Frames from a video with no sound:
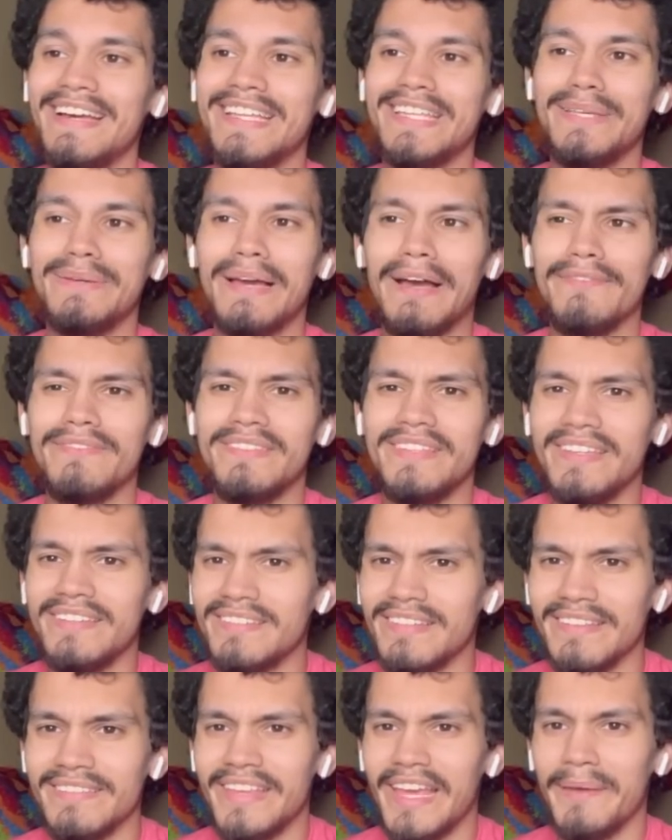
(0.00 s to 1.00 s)
You have
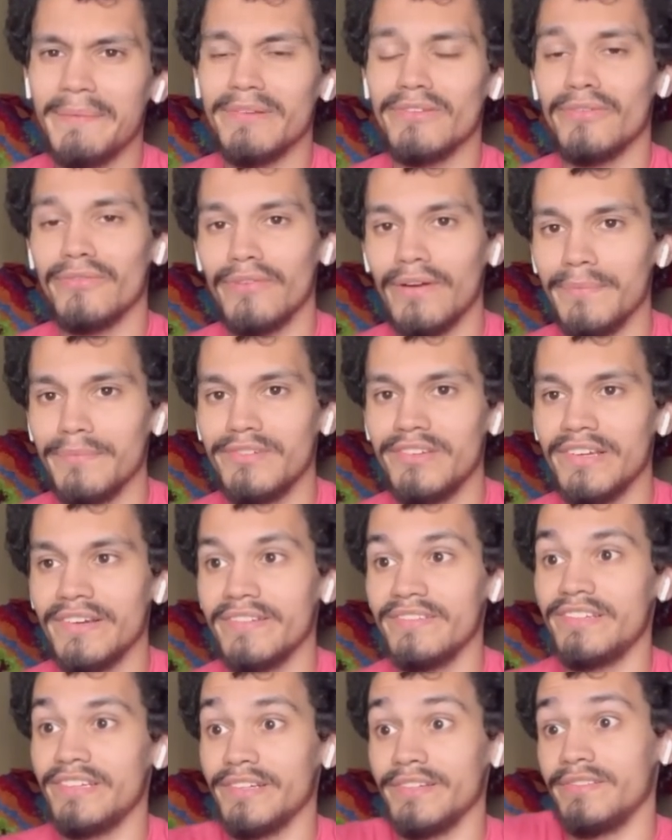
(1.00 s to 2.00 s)
decent damage from
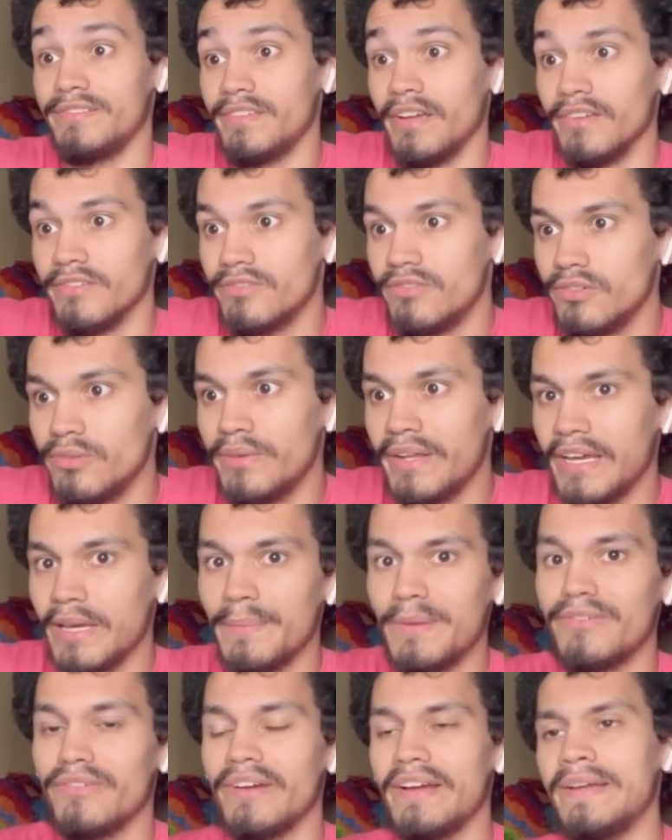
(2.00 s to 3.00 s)
Jiren. Jiren does do
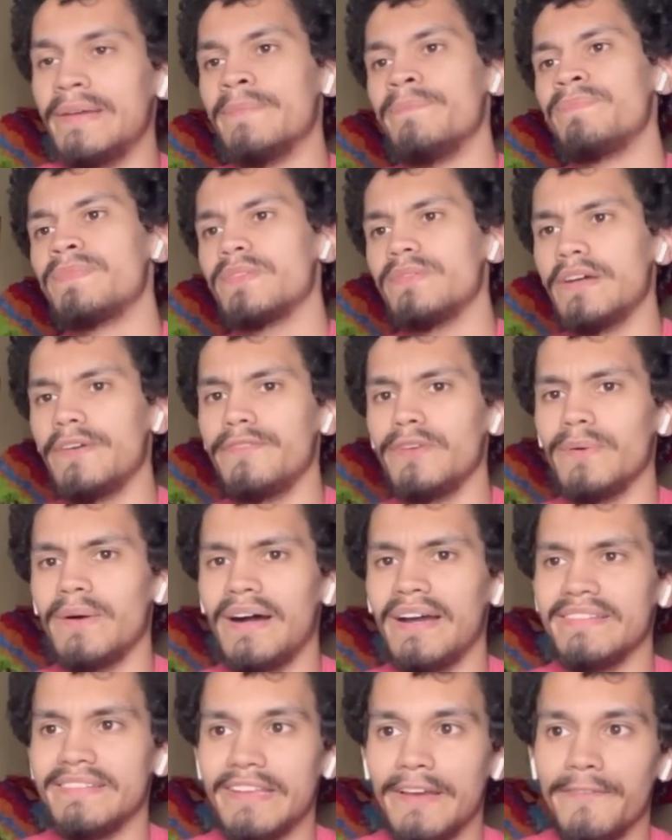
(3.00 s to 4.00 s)
damage, right? Rev
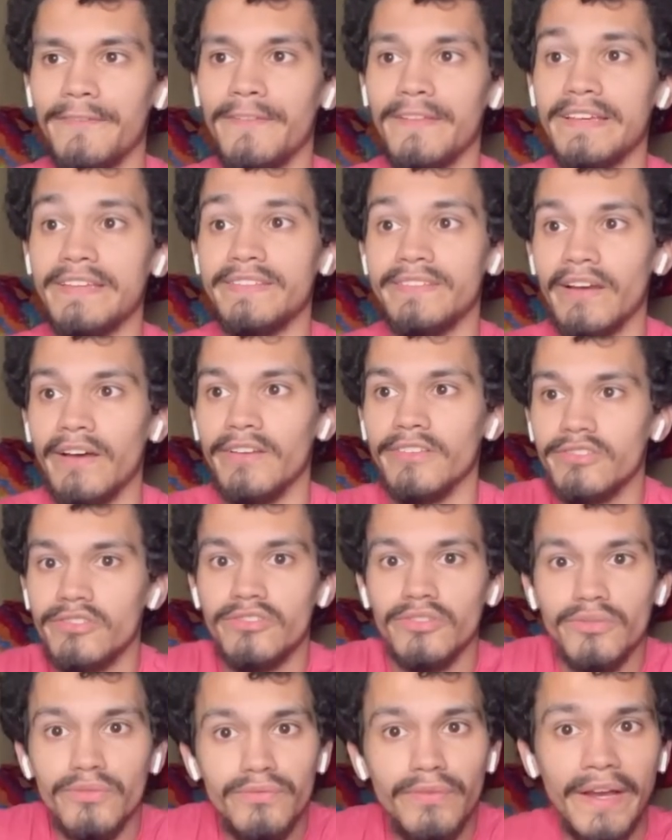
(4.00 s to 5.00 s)
UI definitely does
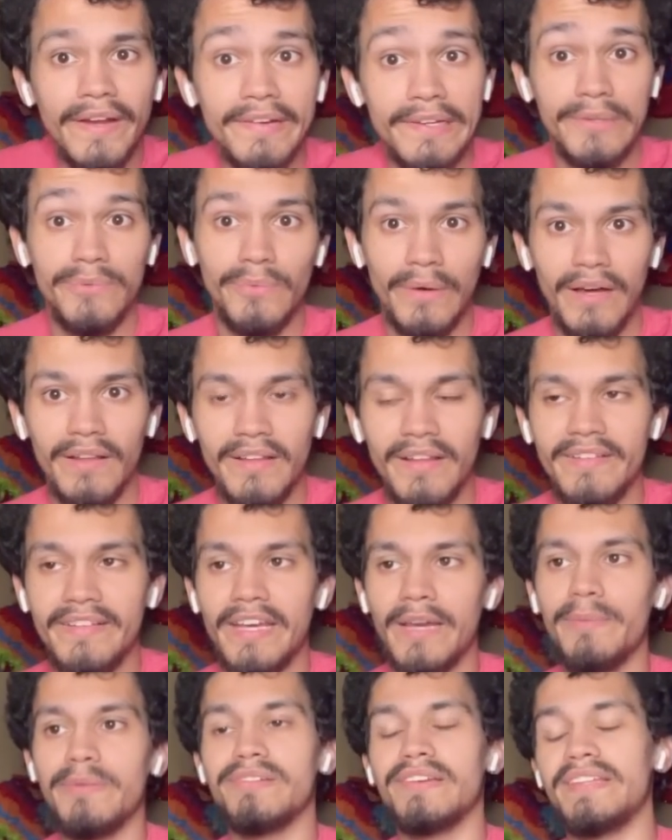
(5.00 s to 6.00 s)
do very well on
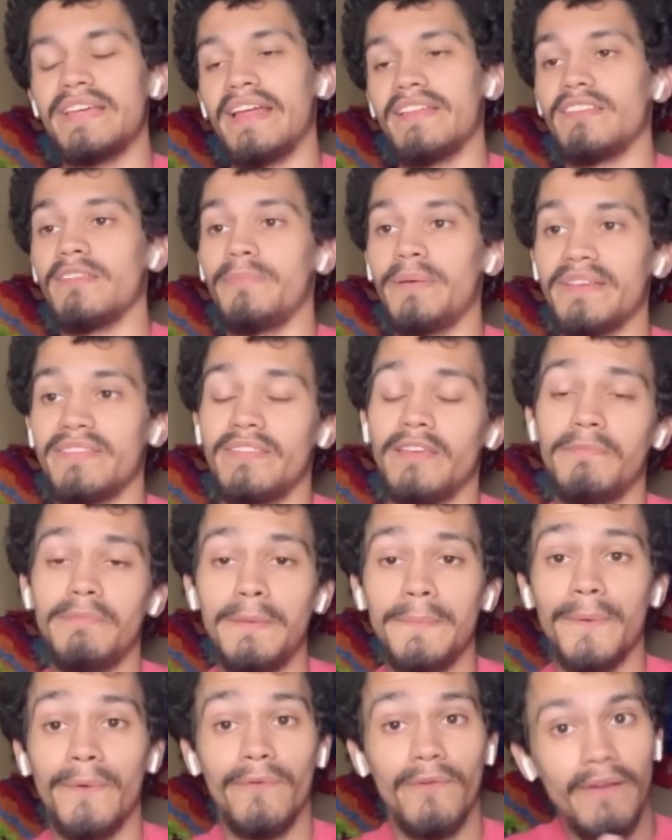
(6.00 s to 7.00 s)
damage. I think that's the best thing
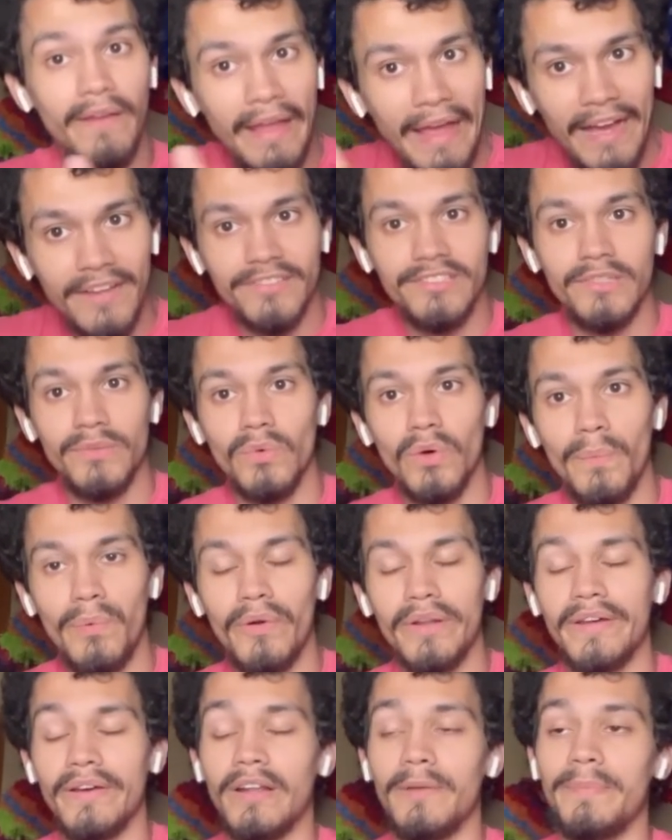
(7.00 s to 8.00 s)
people actually will
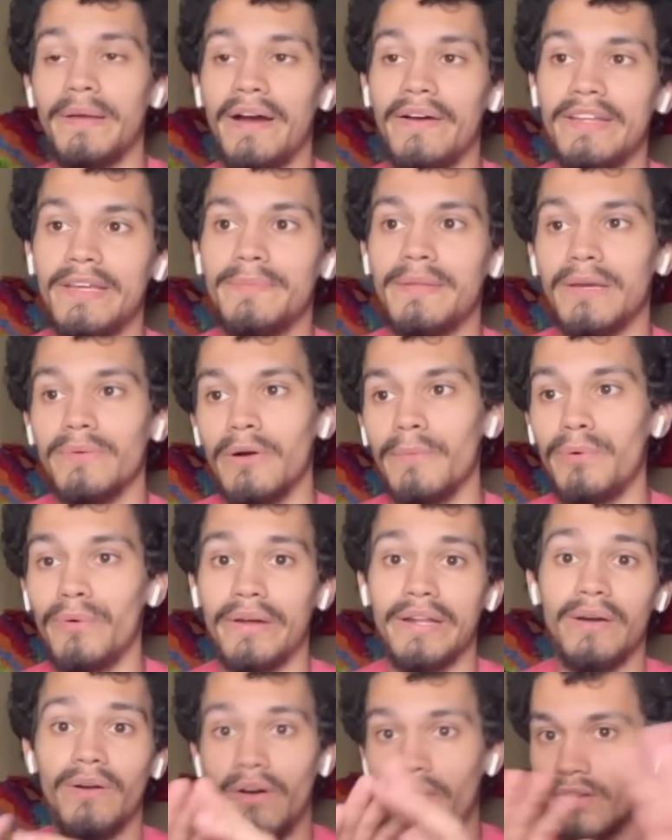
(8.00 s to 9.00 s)
point out about him. They will
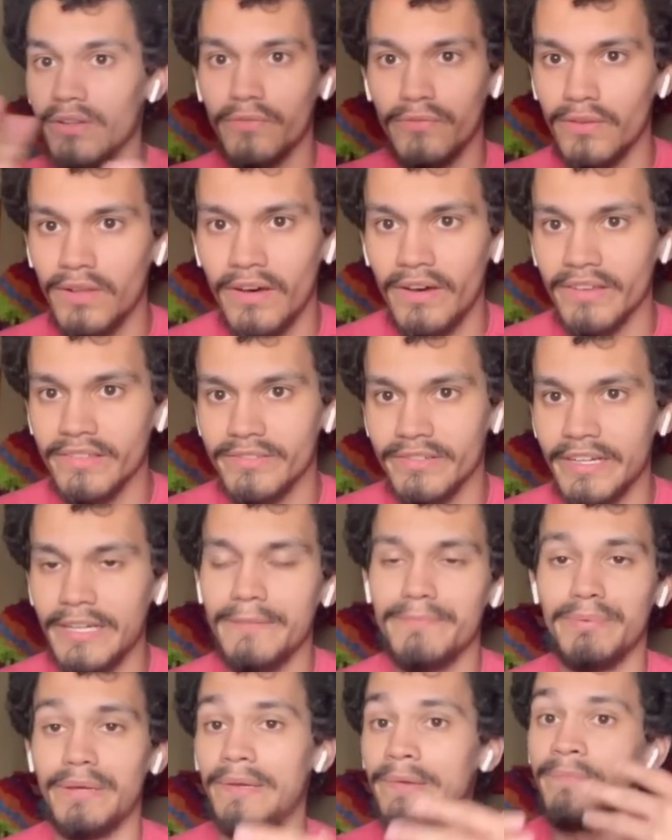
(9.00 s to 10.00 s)
point out all the flaws,
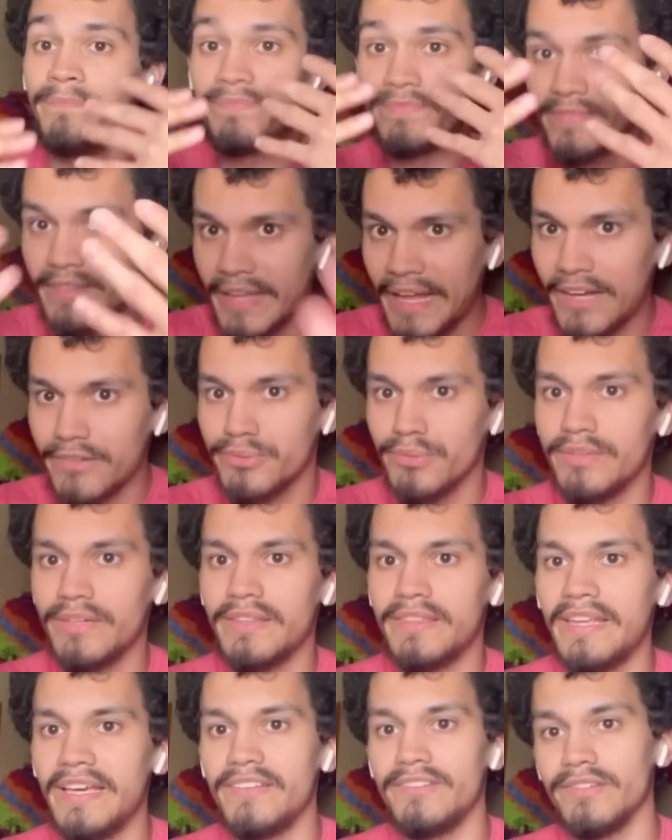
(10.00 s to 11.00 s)
right? But actual
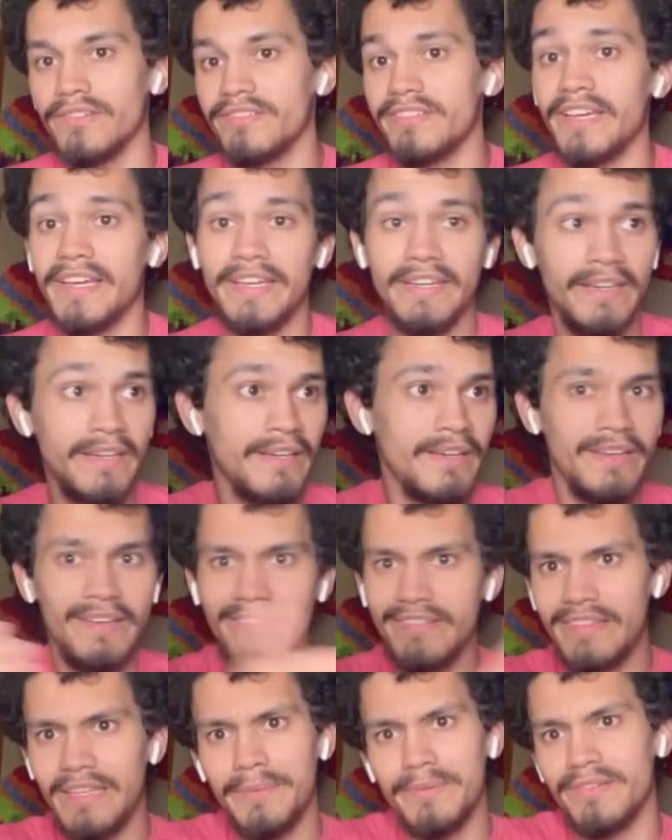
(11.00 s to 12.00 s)
good things, you'll say,
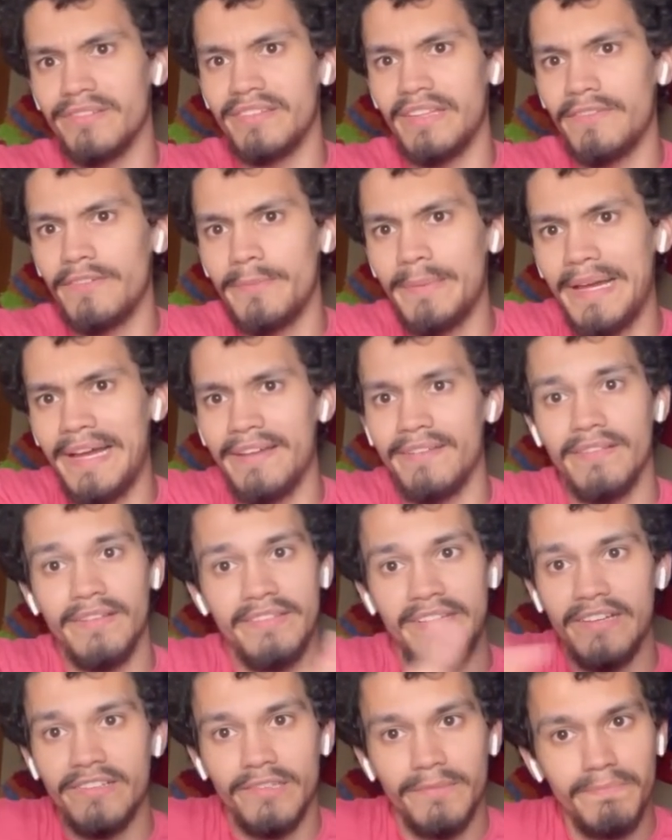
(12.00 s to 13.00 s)
his damage is never bad. It's
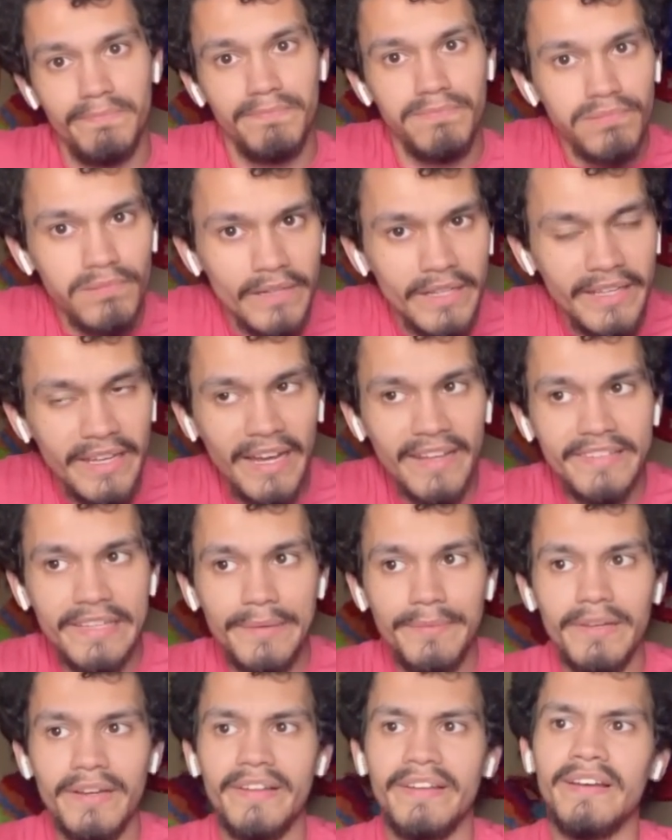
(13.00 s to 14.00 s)
actually pretty
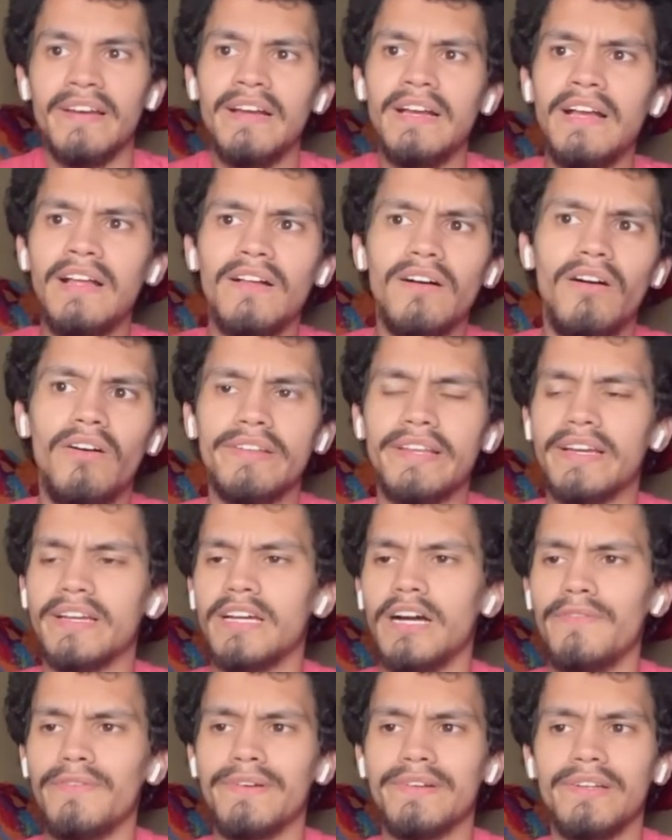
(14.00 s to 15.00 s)
goddamn good. All that
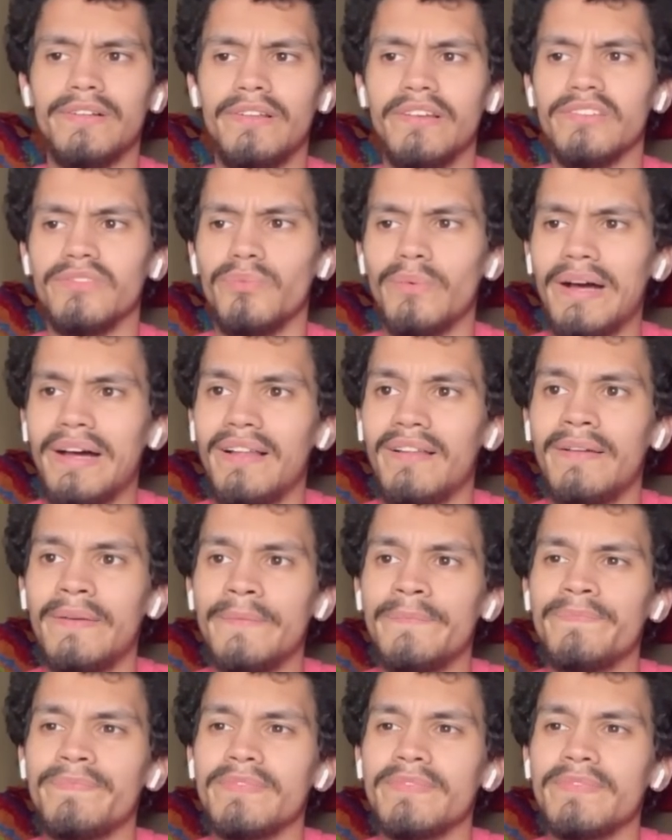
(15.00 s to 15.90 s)
cover and all as well.